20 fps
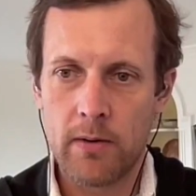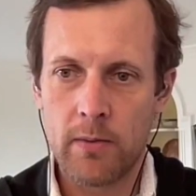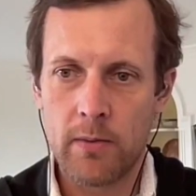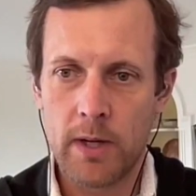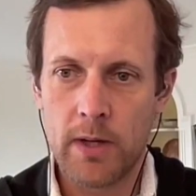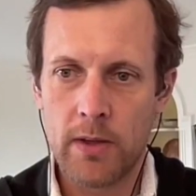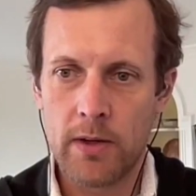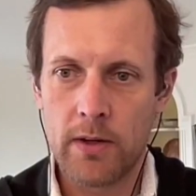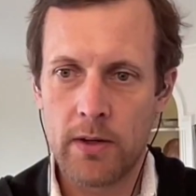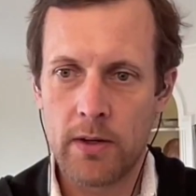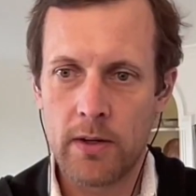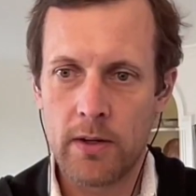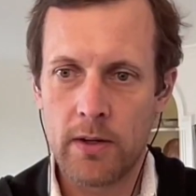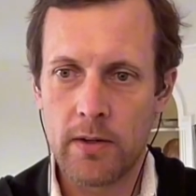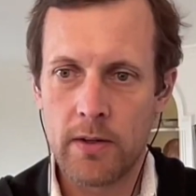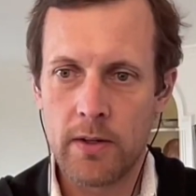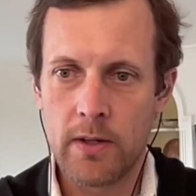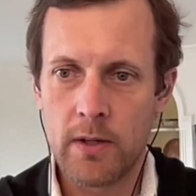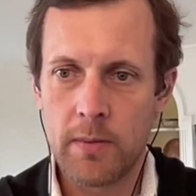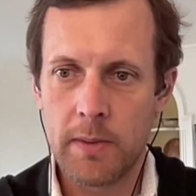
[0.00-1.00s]
whether
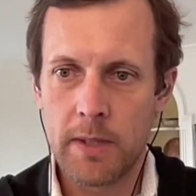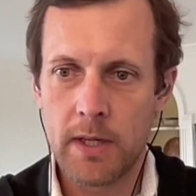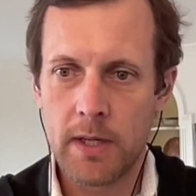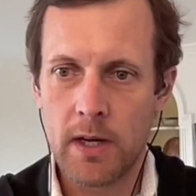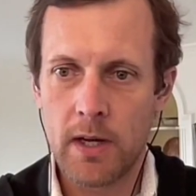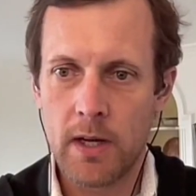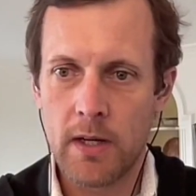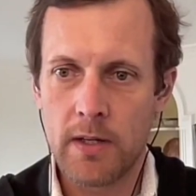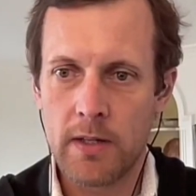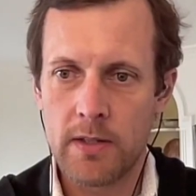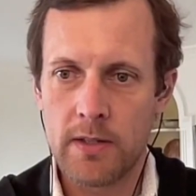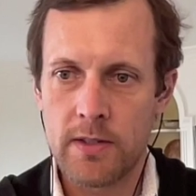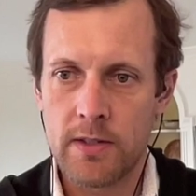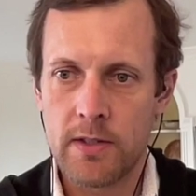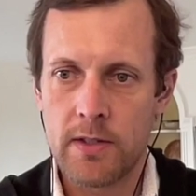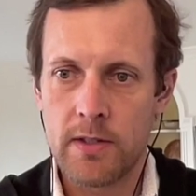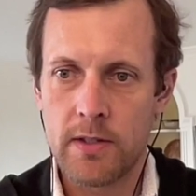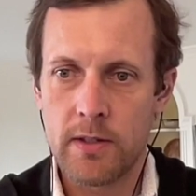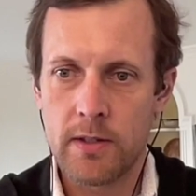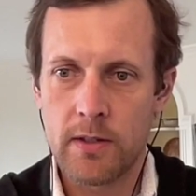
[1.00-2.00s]

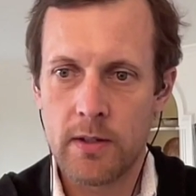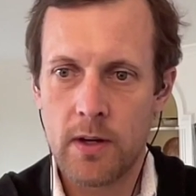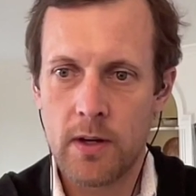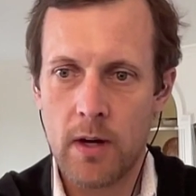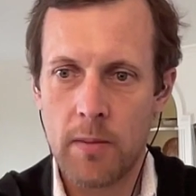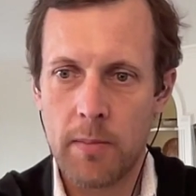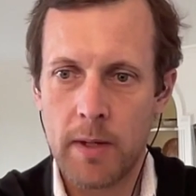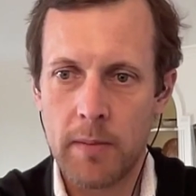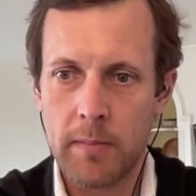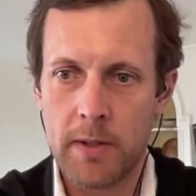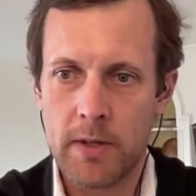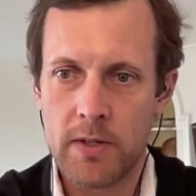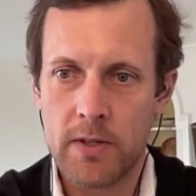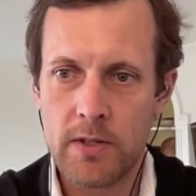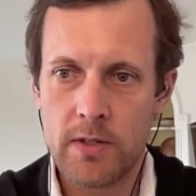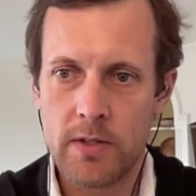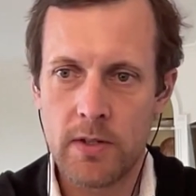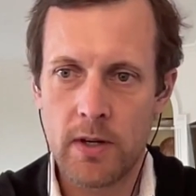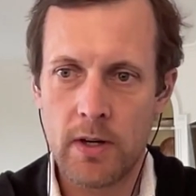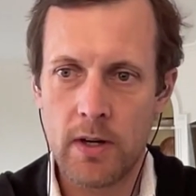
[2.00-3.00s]
human-caused carbon
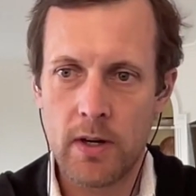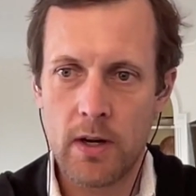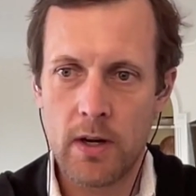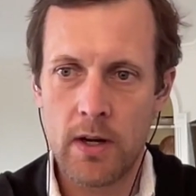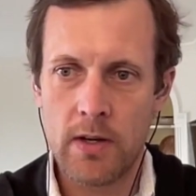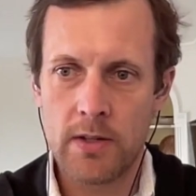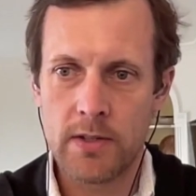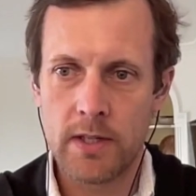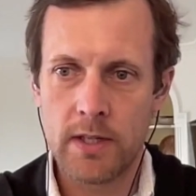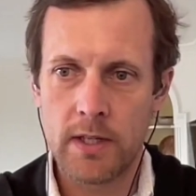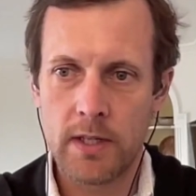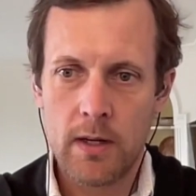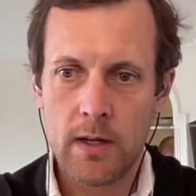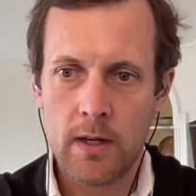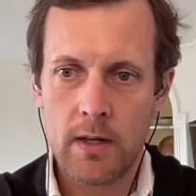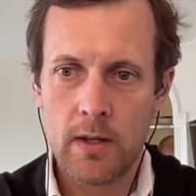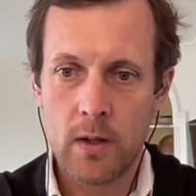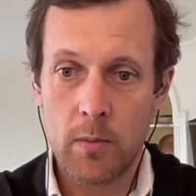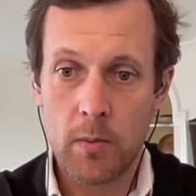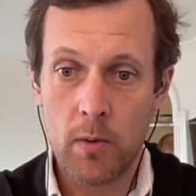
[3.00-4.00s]
emissions are causing
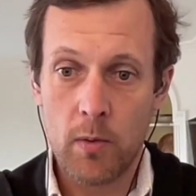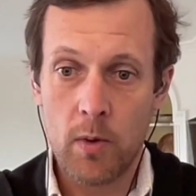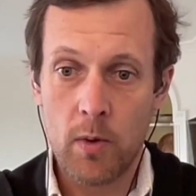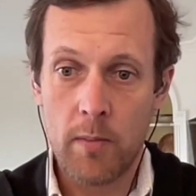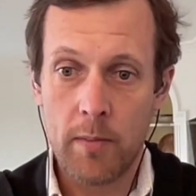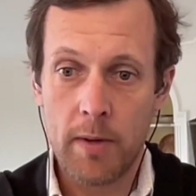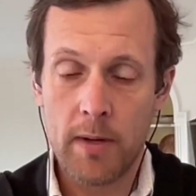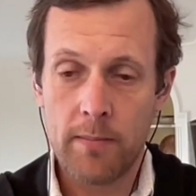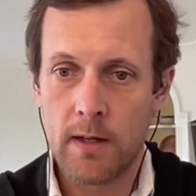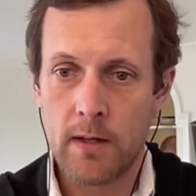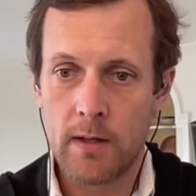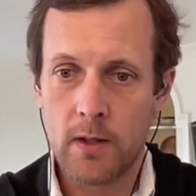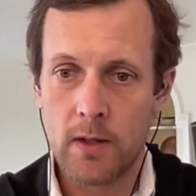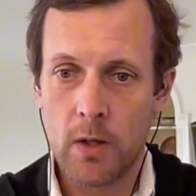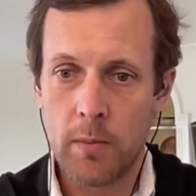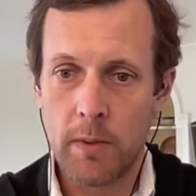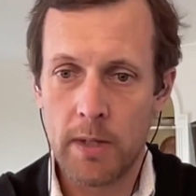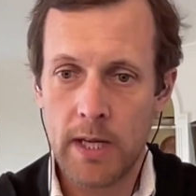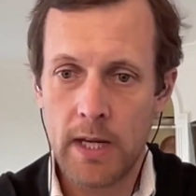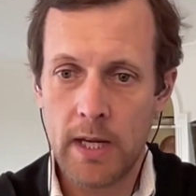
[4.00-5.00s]
global warming,
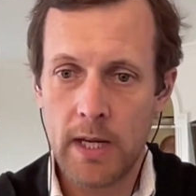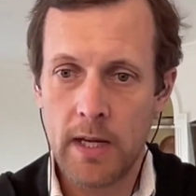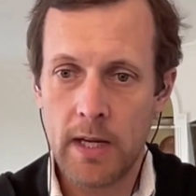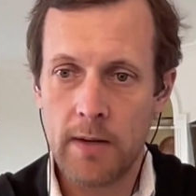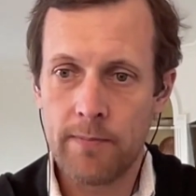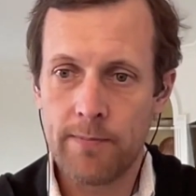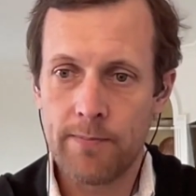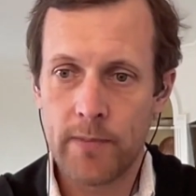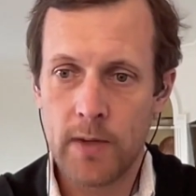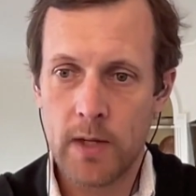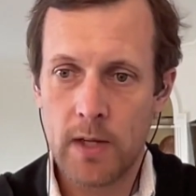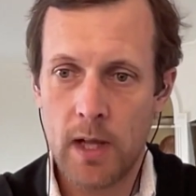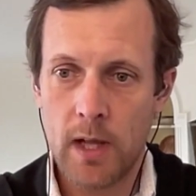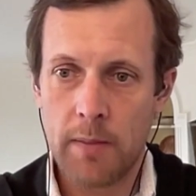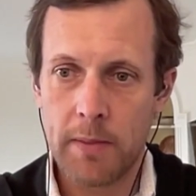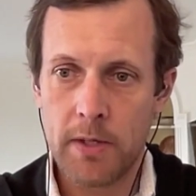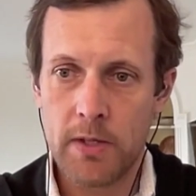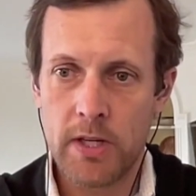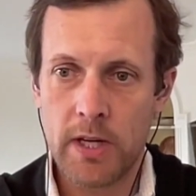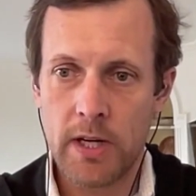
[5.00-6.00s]
global heating,
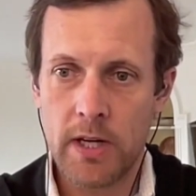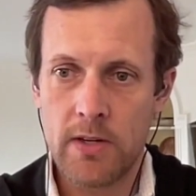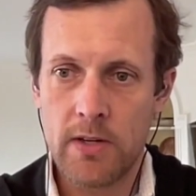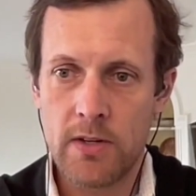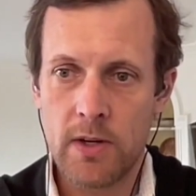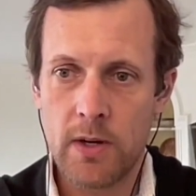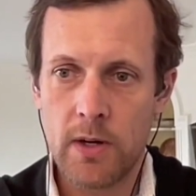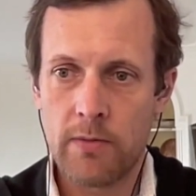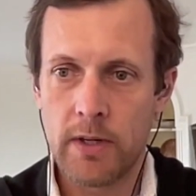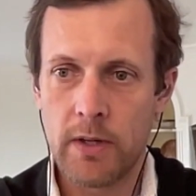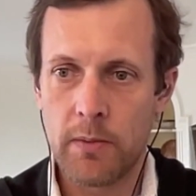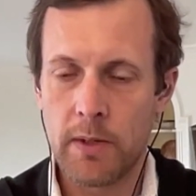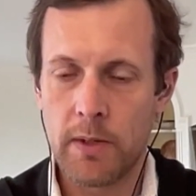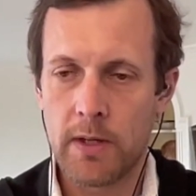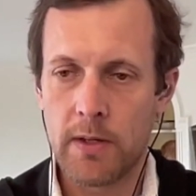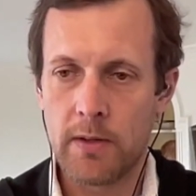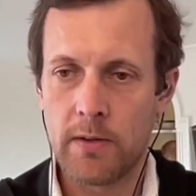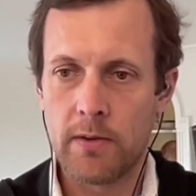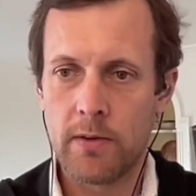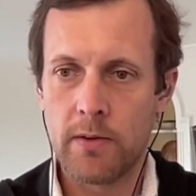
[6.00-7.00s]
climate change, however you
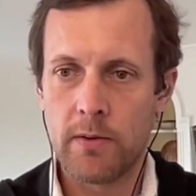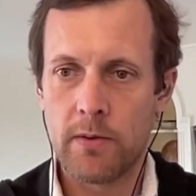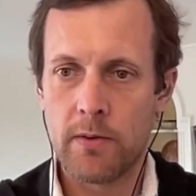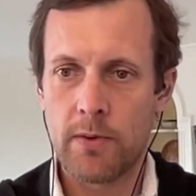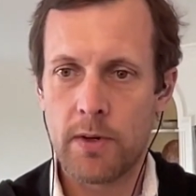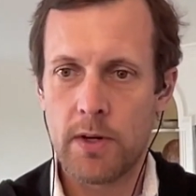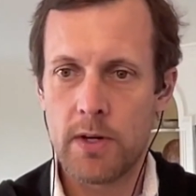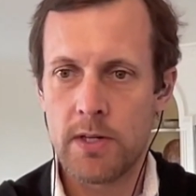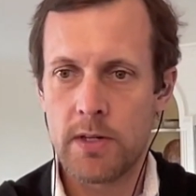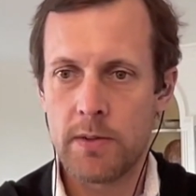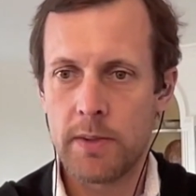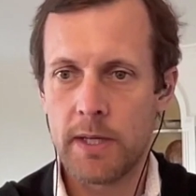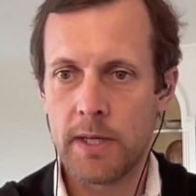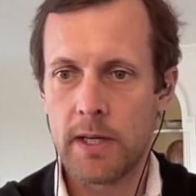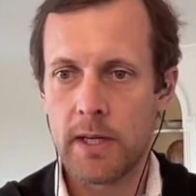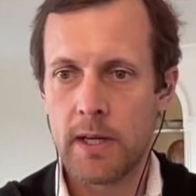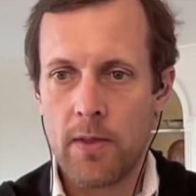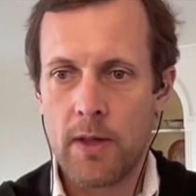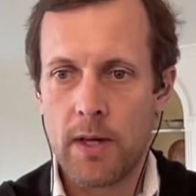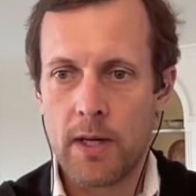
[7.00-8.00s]
want to refer to it.
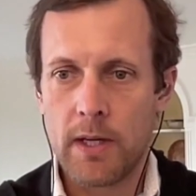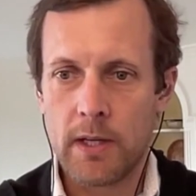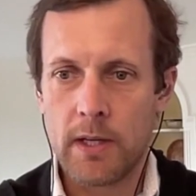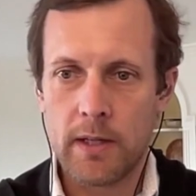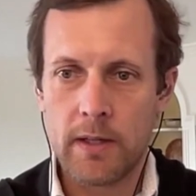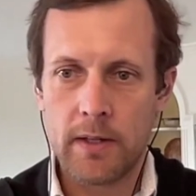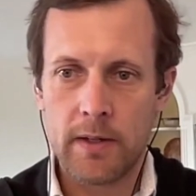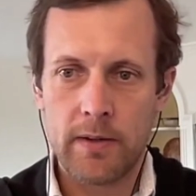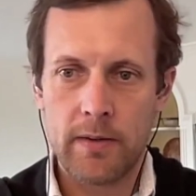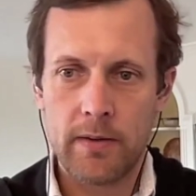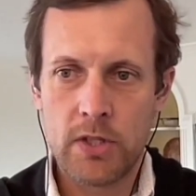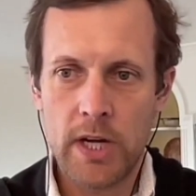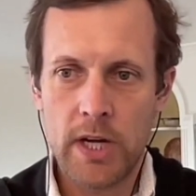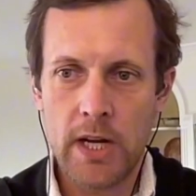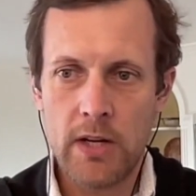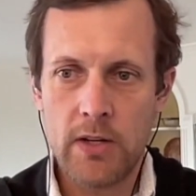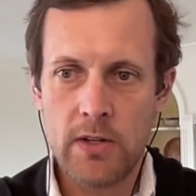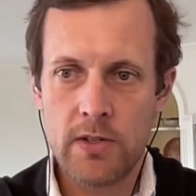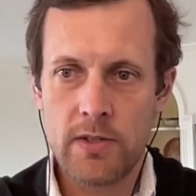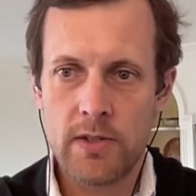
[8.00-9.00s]
The
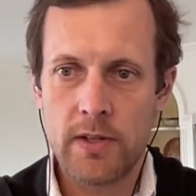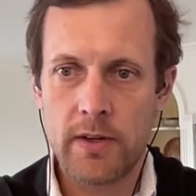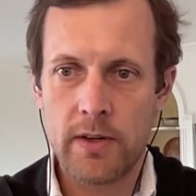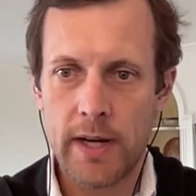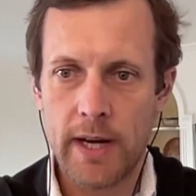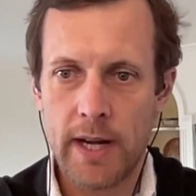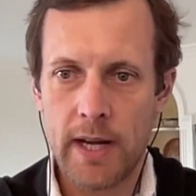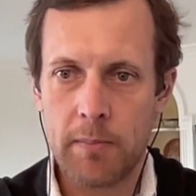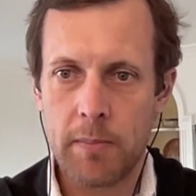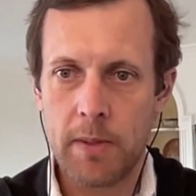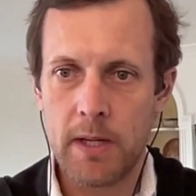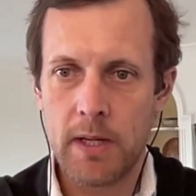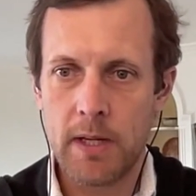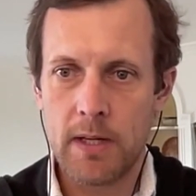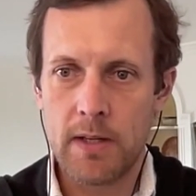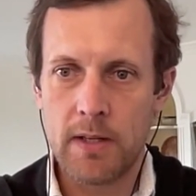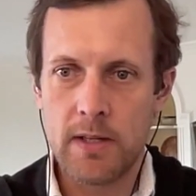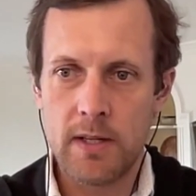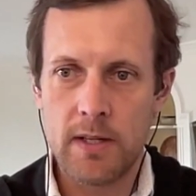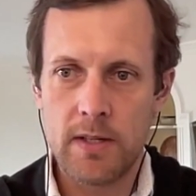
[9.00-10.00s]
changes that are happening
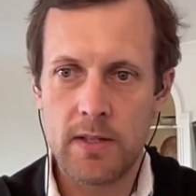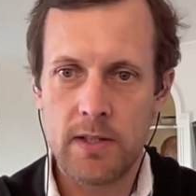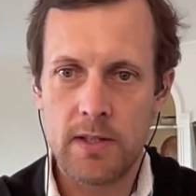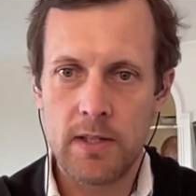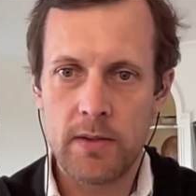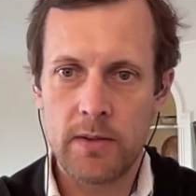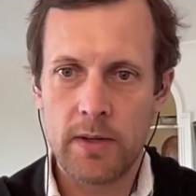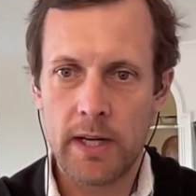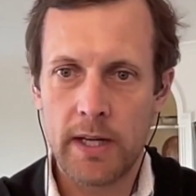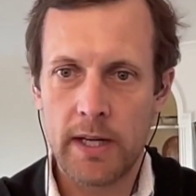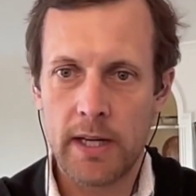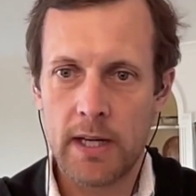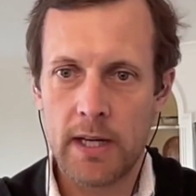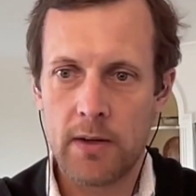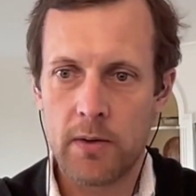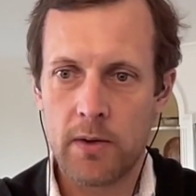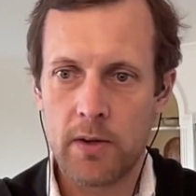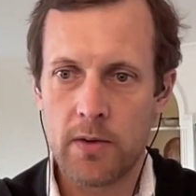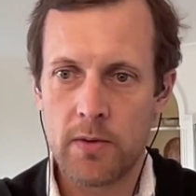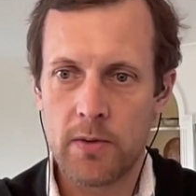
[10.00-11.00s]
in DC right
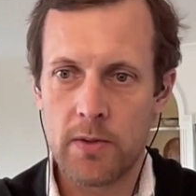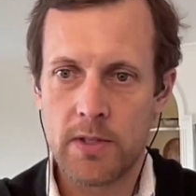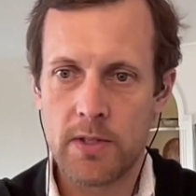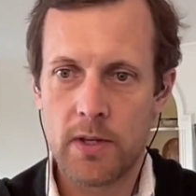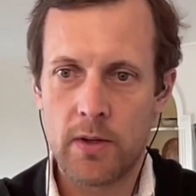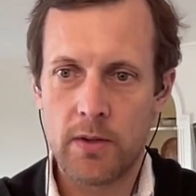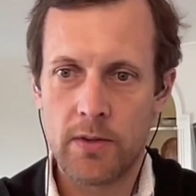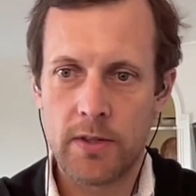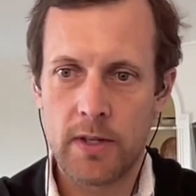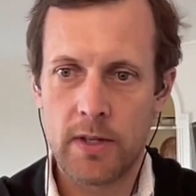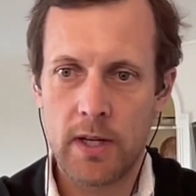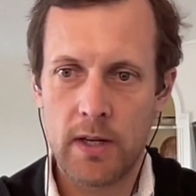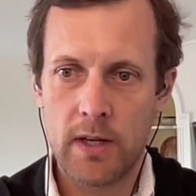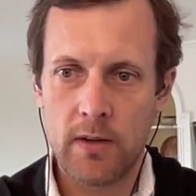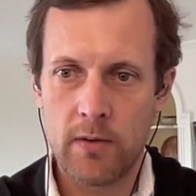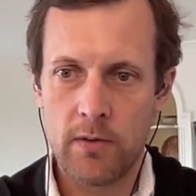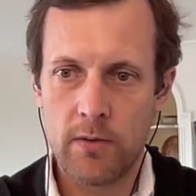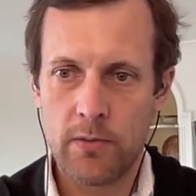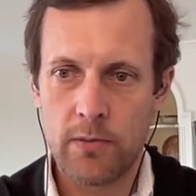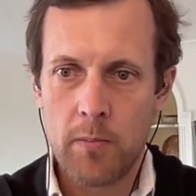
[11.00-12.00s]
now are the result
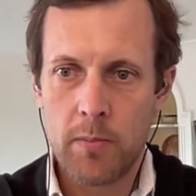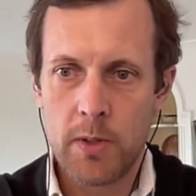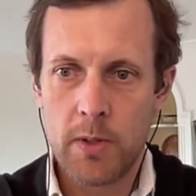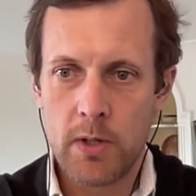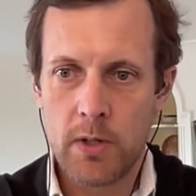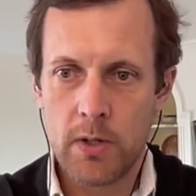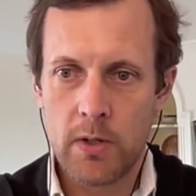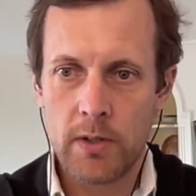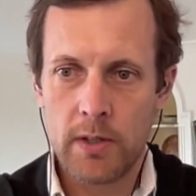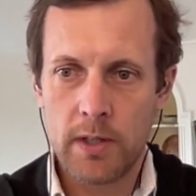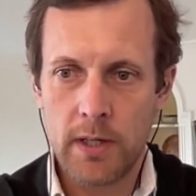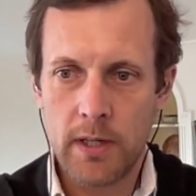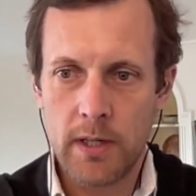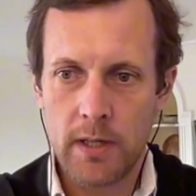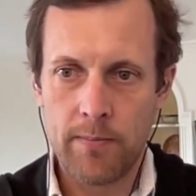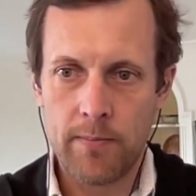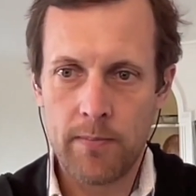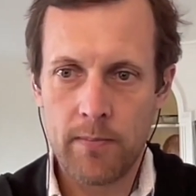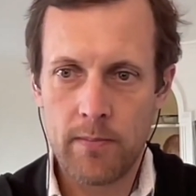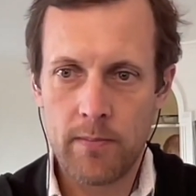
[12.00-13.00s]
of purely